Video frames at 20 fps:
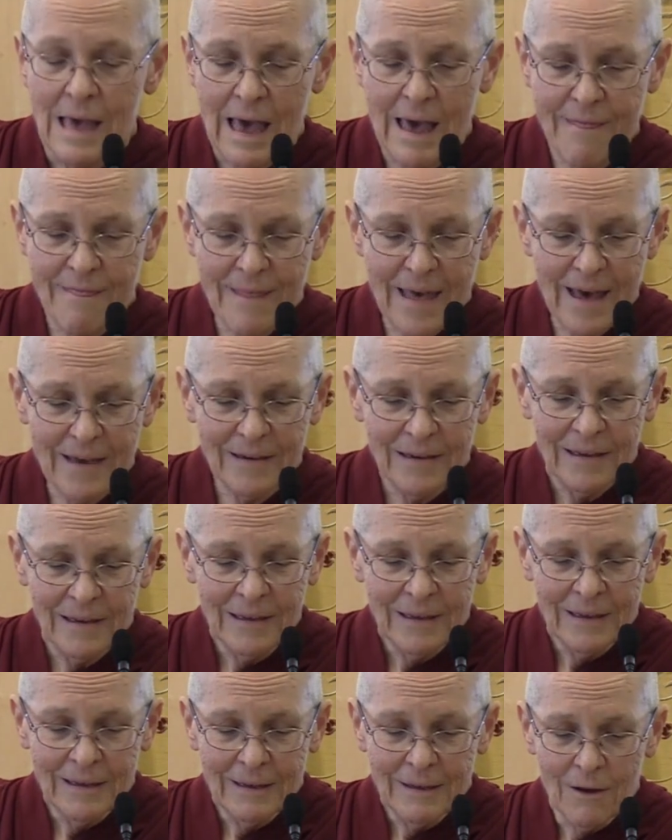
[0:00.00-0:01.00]
and that
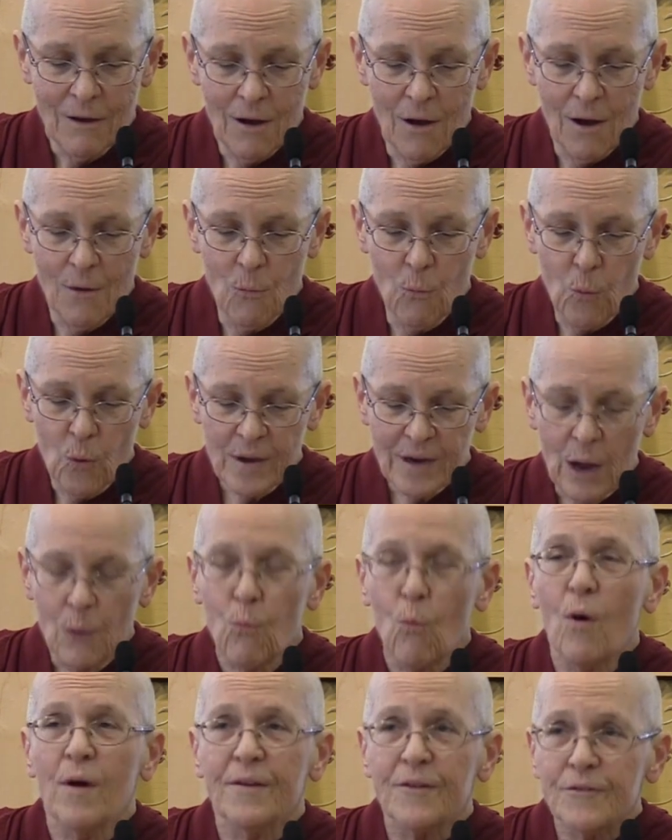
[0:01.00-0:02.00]
what I
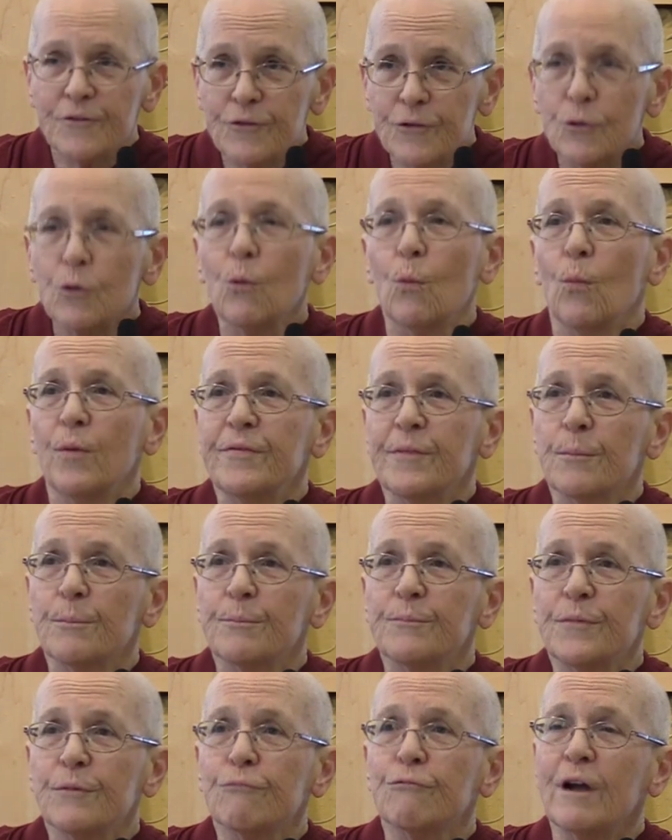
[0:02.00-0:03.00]
want to do and what the,
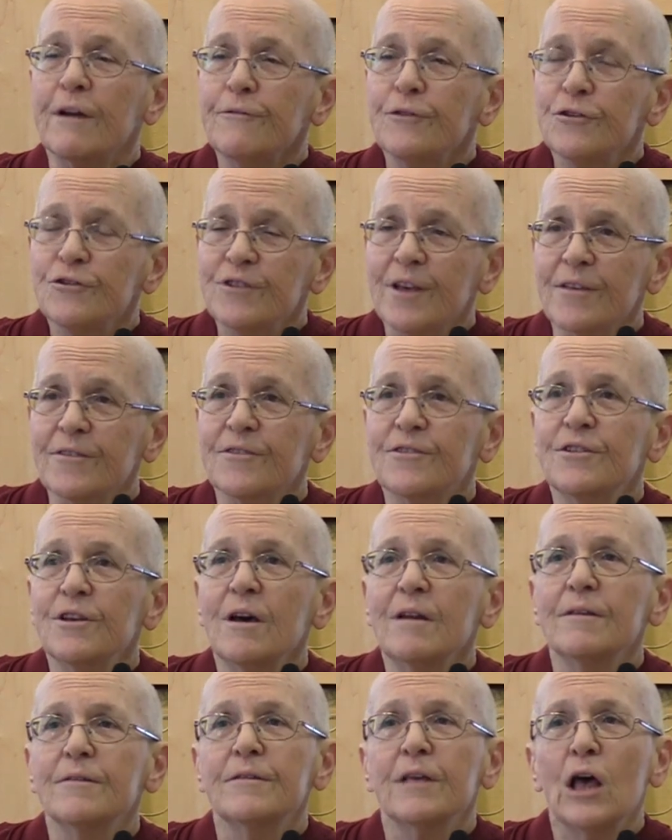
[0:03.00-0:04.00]
the refuge has
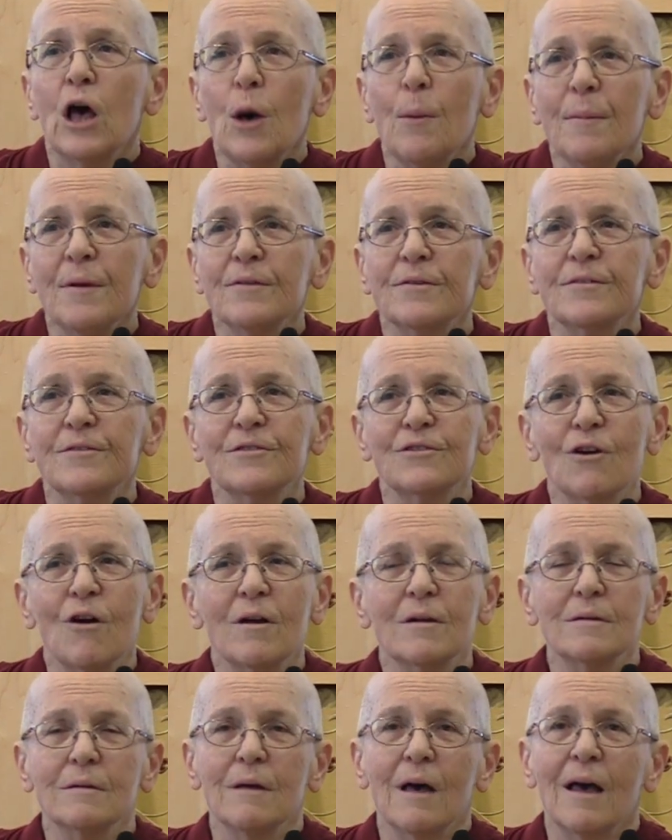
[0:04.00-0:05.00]
done is help me to start.